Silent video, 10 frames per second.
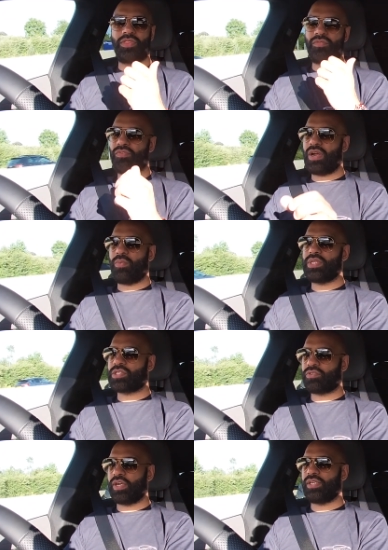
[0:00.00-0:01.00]
Rear
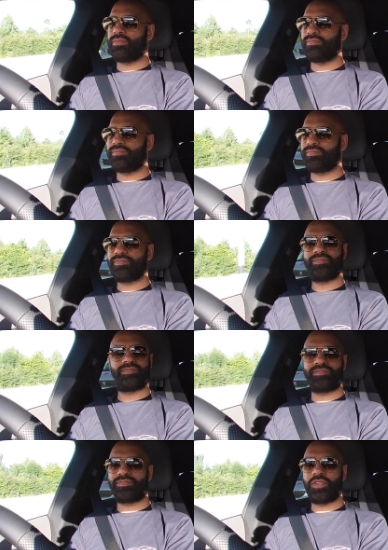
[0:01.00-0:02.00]
windscreen,
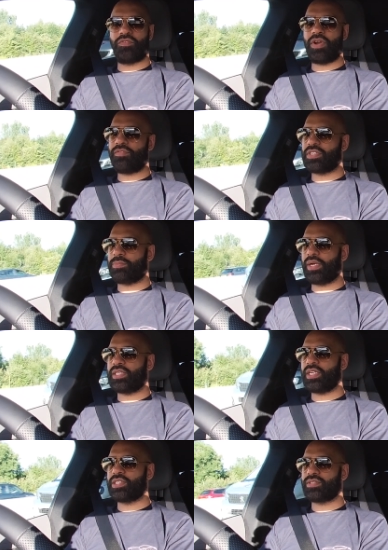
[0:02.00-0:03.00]
rear
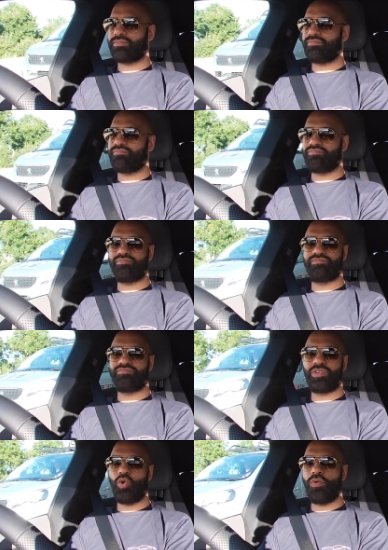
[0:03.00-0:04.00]
visibility is
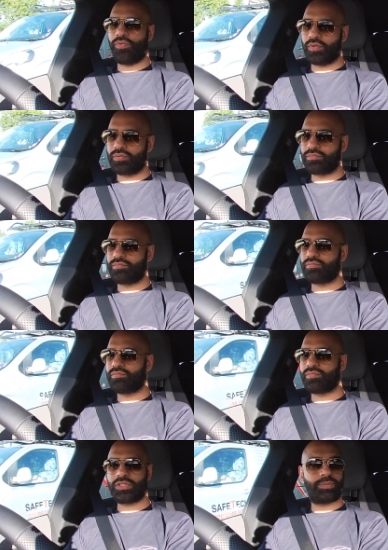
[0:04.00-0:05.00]
awful,
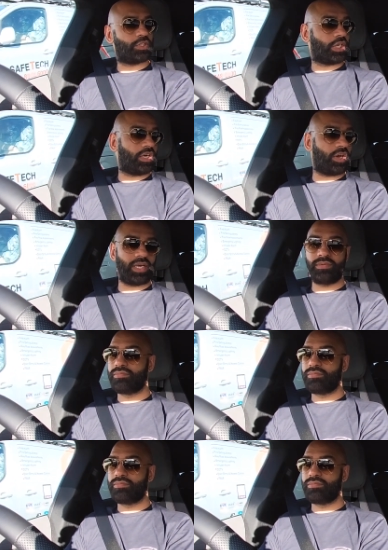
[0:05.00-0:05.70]
especially at night.